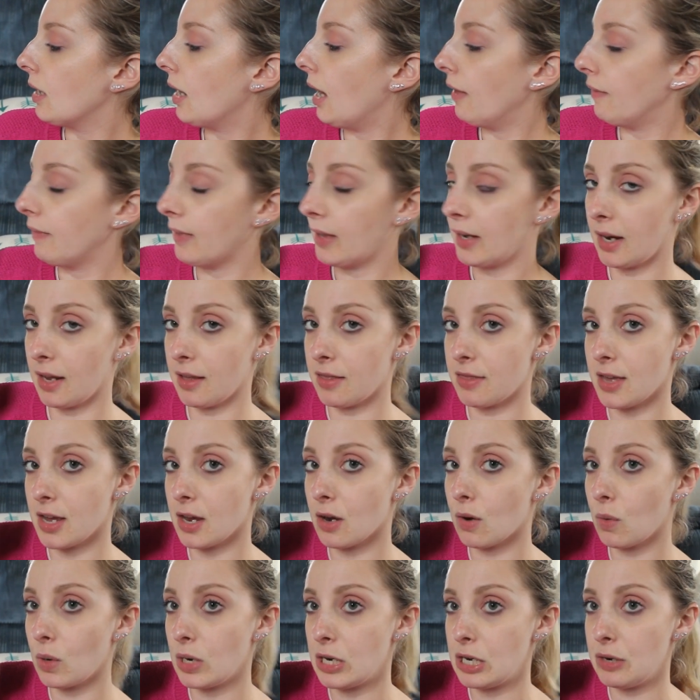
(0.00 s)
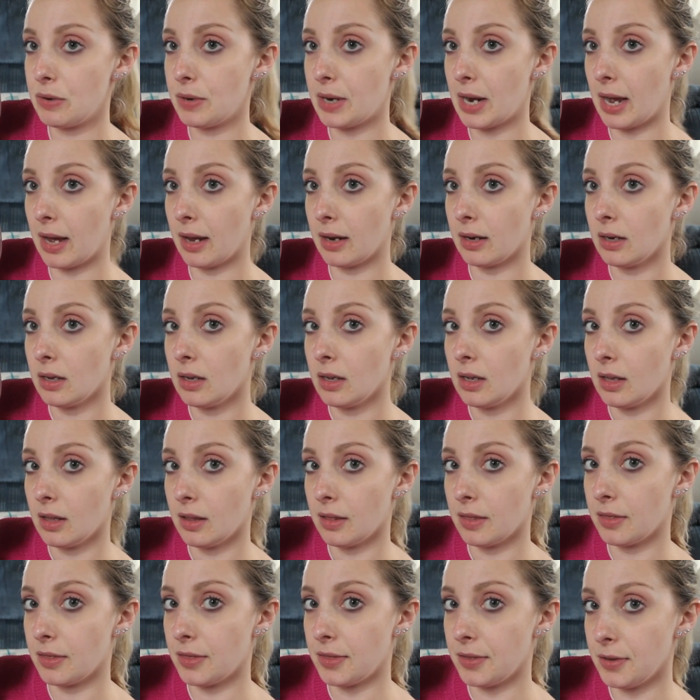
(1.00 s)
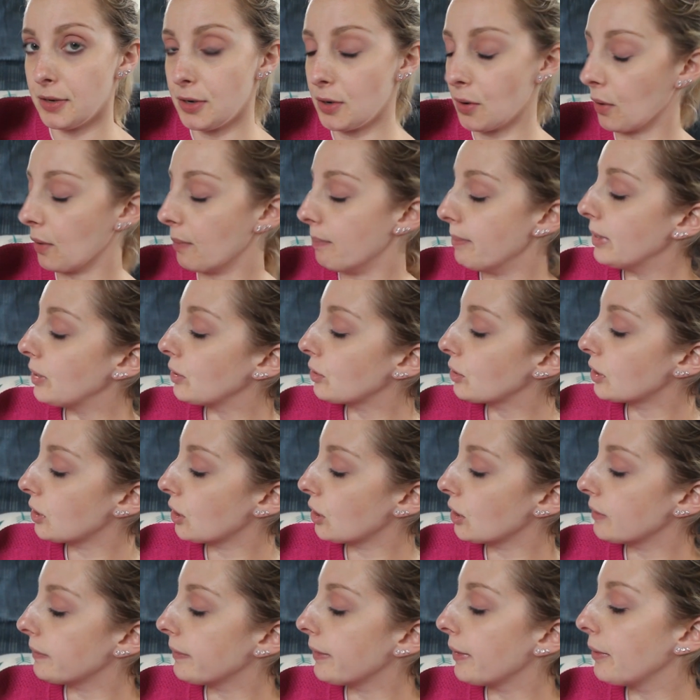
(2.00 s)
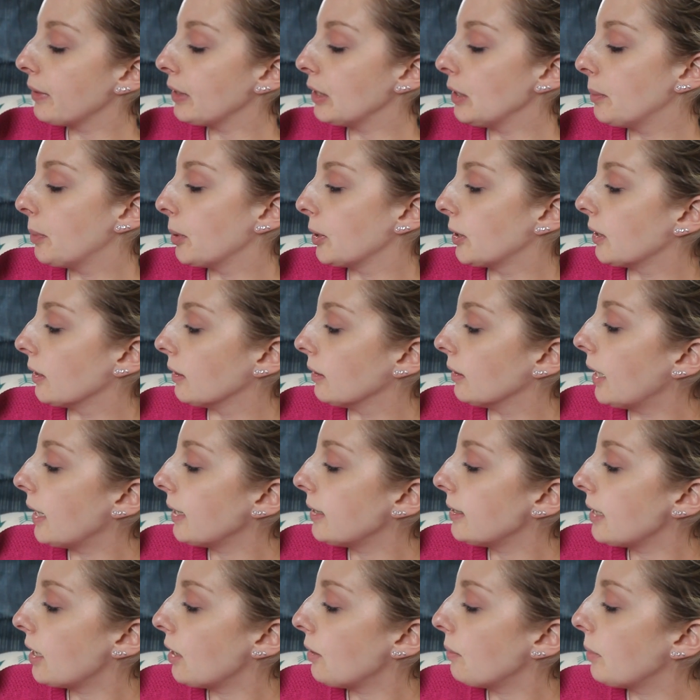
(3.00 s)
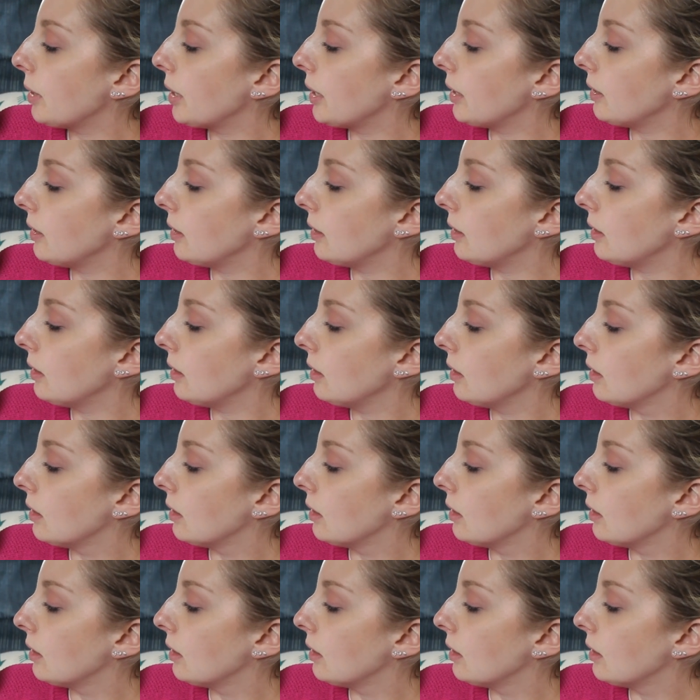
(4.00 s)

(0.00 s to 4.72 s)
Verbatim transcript: And then I think when you get your milk starts flowing, you put the let down button.